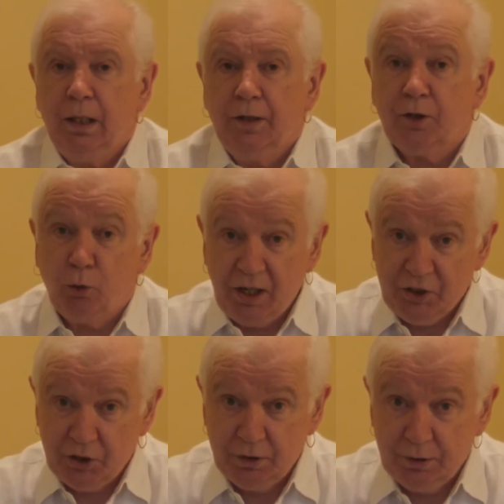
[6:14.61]
The
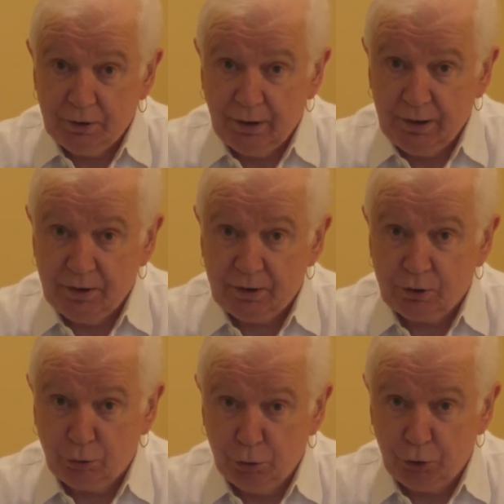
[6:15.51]
question is
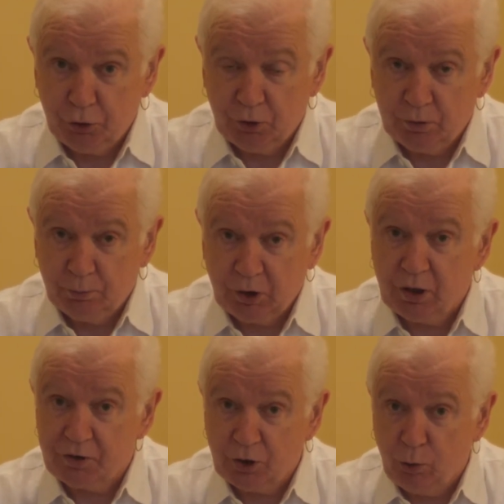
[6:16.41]
crucial
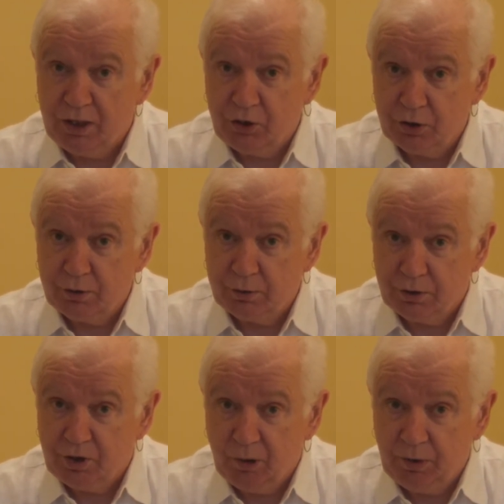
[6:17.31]
because the question
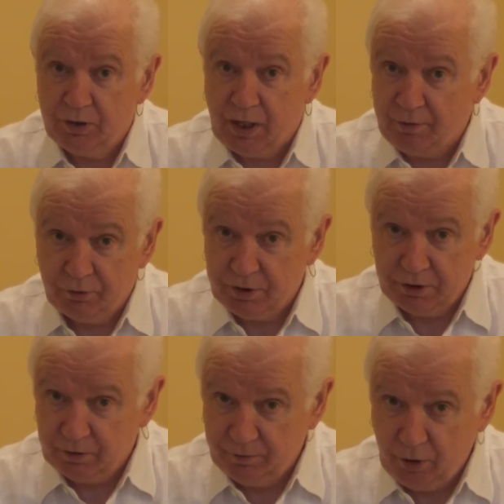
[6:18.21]
determines everything
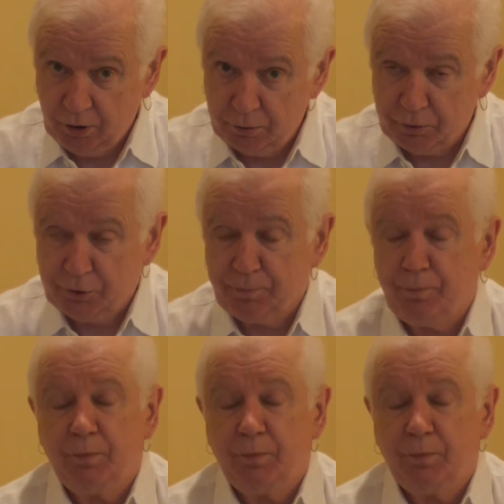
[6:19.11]
that follows.